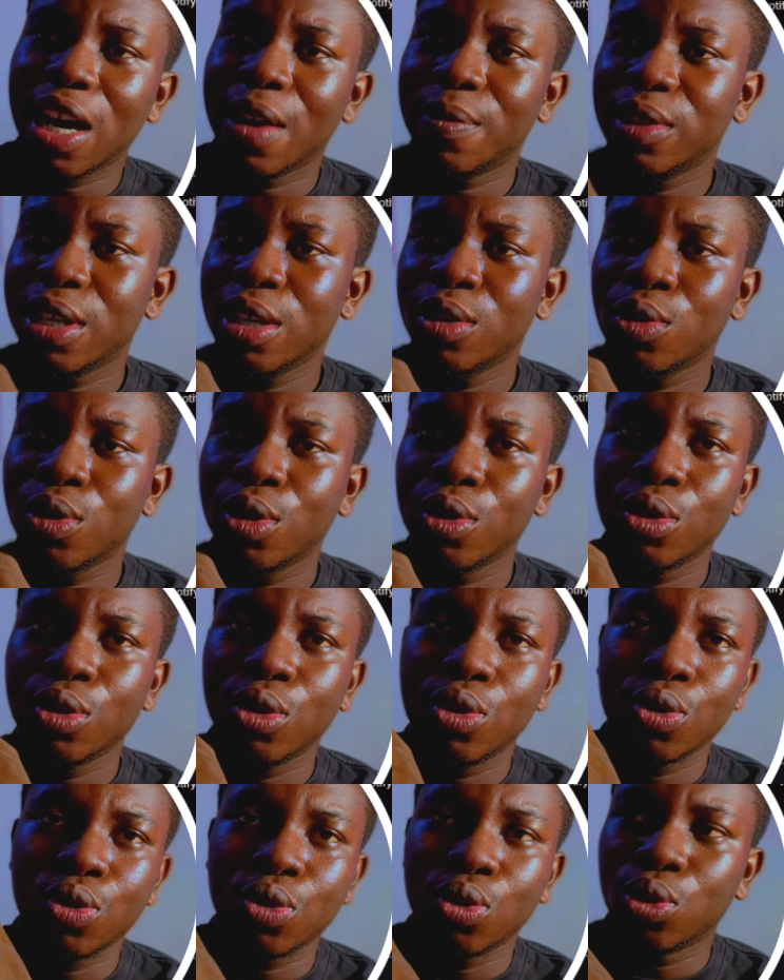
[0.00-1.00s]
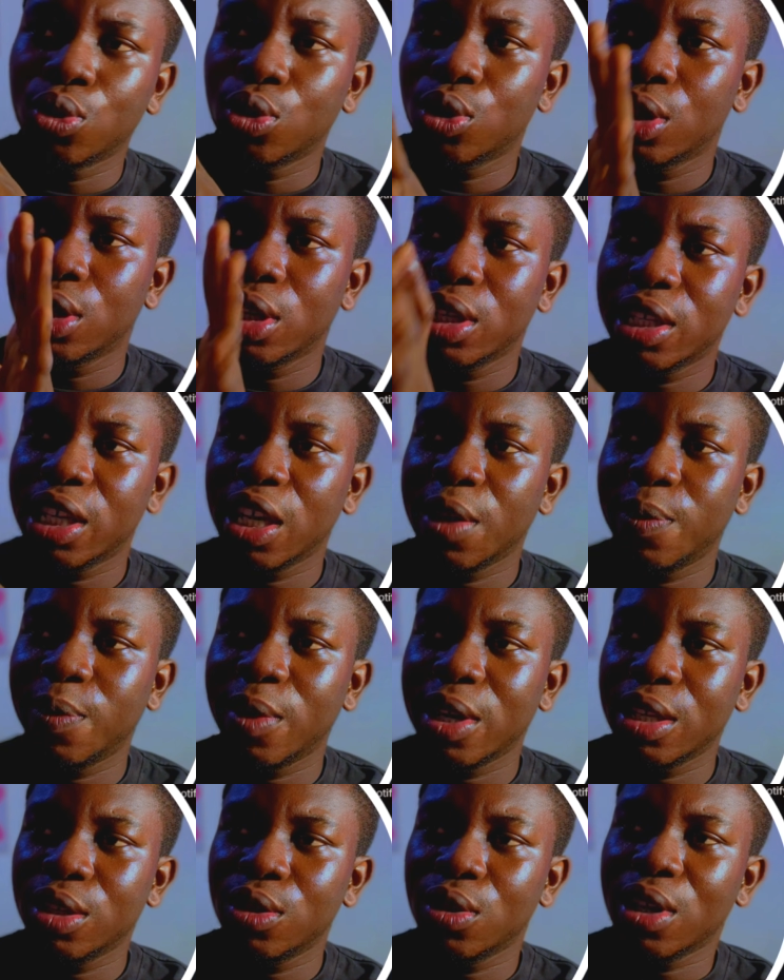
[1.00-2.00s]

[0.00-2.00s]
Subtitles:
I'm just going to skip it.